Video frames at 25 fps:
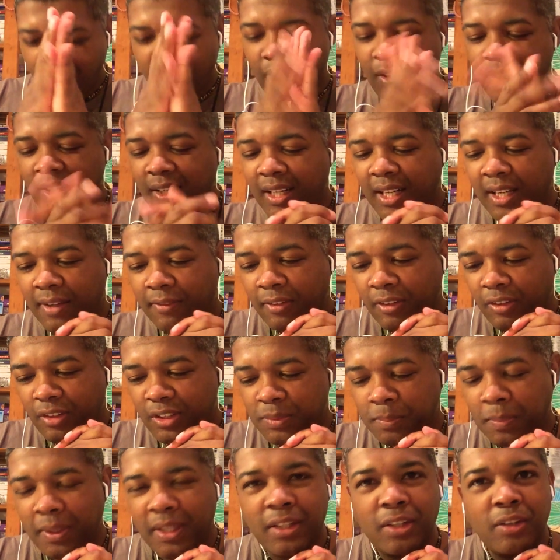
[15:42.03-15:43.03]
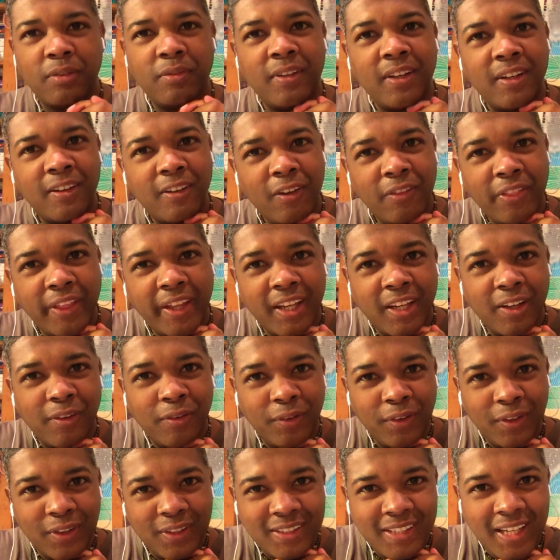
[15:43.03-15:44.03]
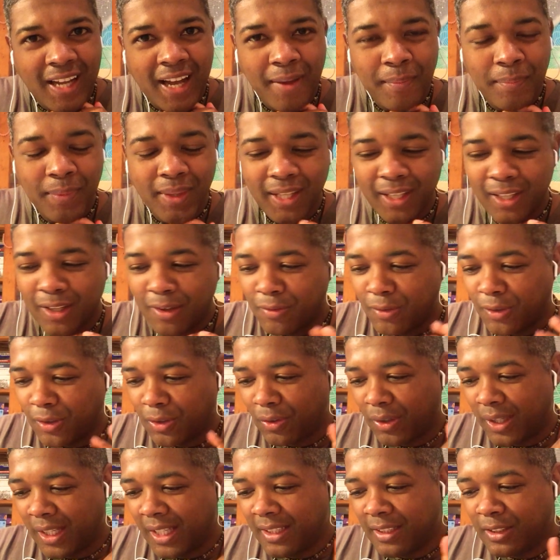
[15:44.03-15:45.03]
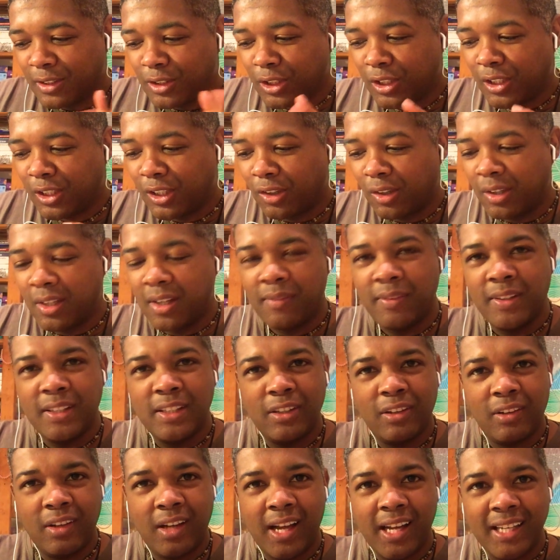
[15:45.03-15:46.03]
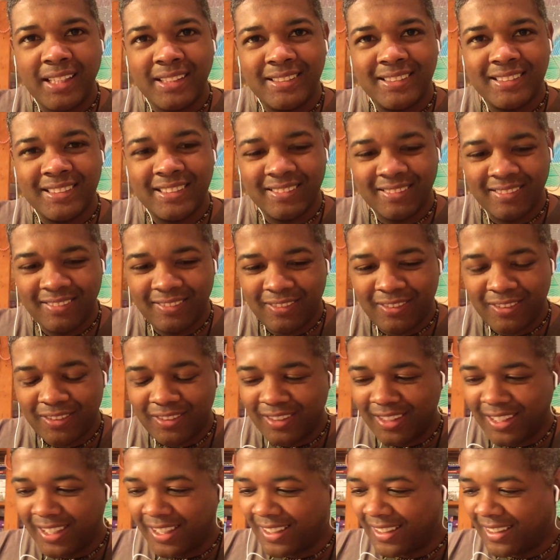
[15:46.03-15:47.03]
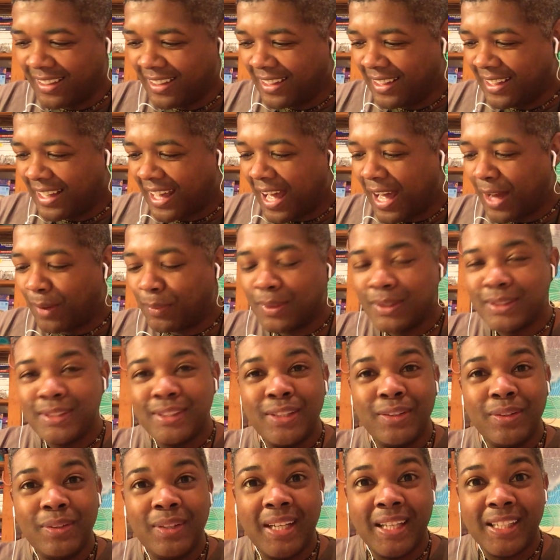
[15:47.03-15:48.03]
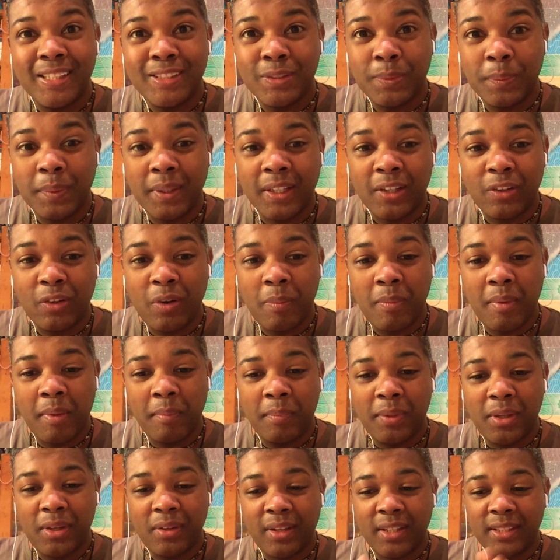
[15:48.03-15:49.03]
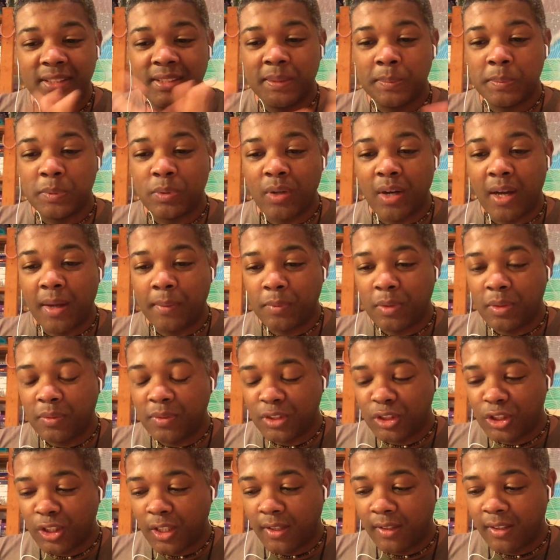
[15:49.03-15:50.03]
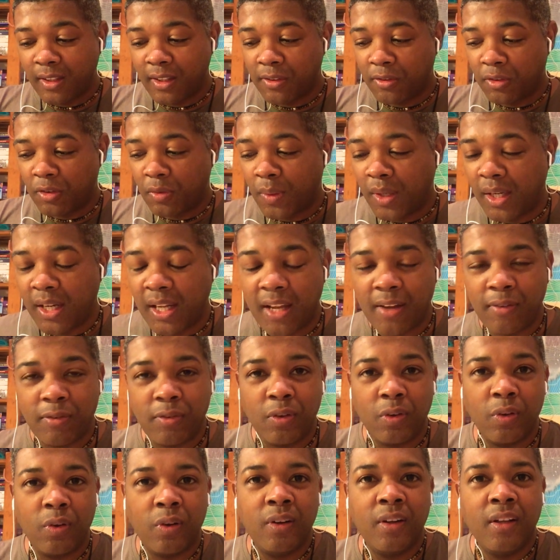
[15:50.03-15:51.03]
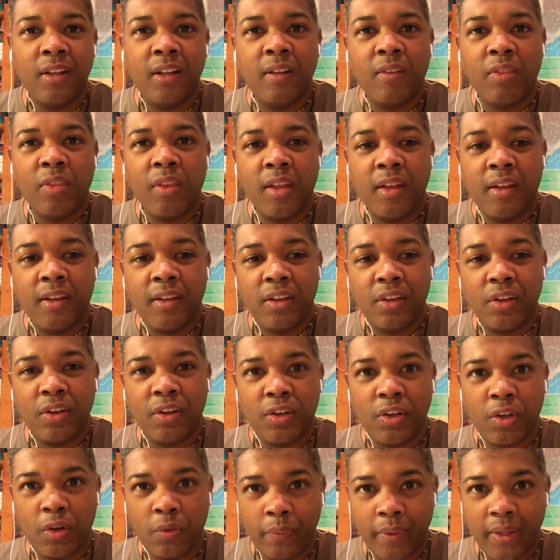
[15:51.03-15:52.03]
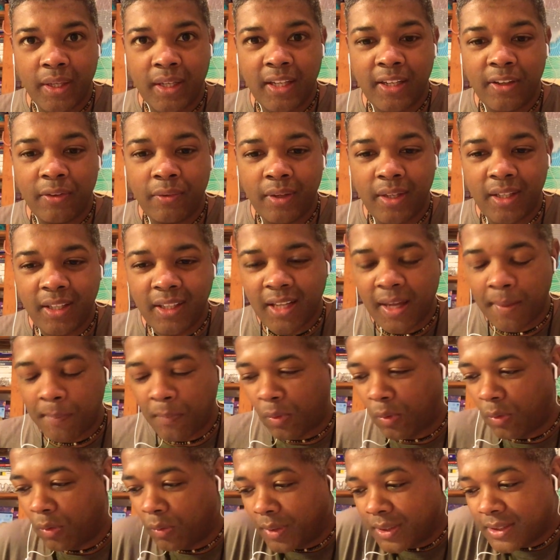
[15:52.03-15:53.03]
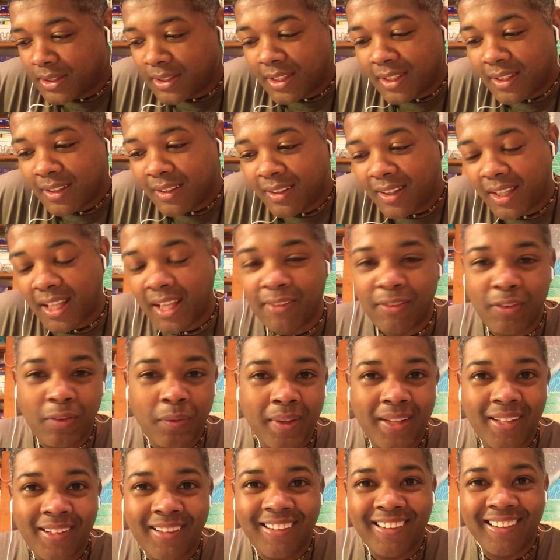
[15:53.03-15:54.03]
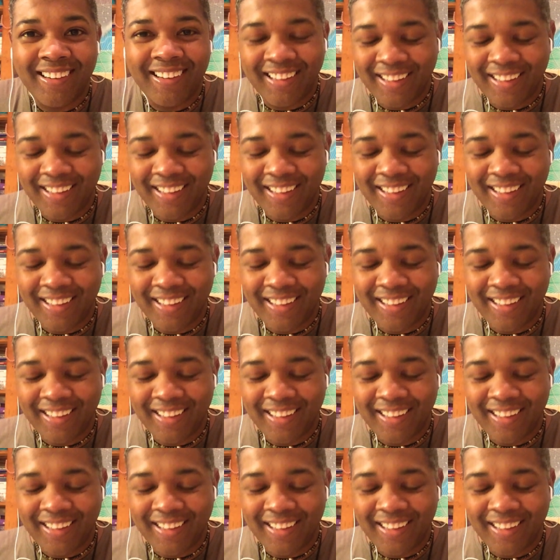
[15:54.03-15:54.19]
Honor, love and respect you, Virgo. Thank you for your time. Thank you for your energy, your love and your light. All right, I will see you next week. Remember, you can subscribe to the channel if you want to have your, you know, your weekly reading. I'm always here every week.